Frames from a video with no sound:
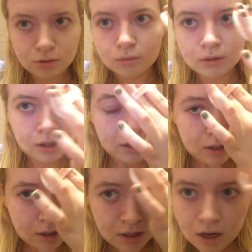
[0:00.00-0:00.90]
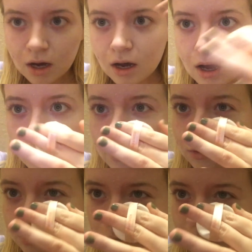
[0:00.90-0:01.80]
you
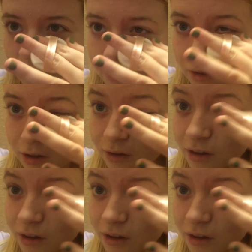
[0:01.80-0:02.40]
use my link,